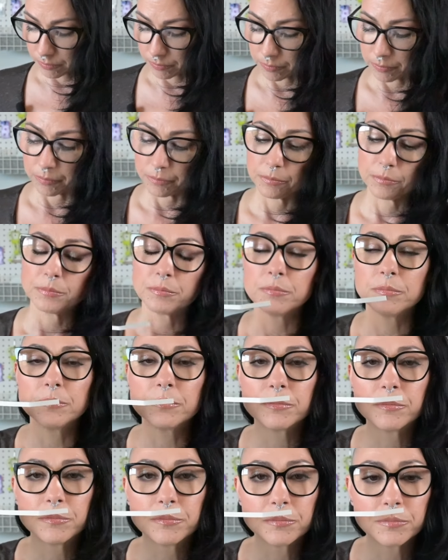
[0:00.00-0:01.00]

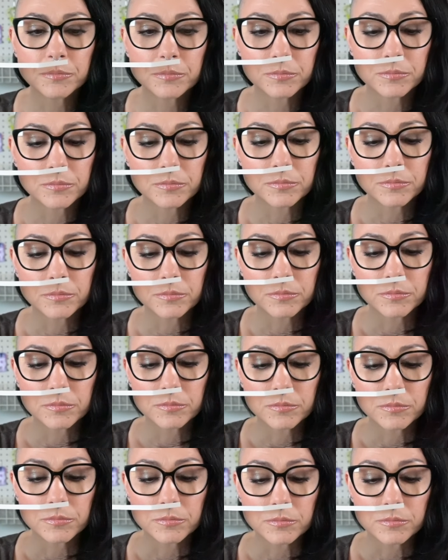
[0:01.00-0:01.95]
(silence)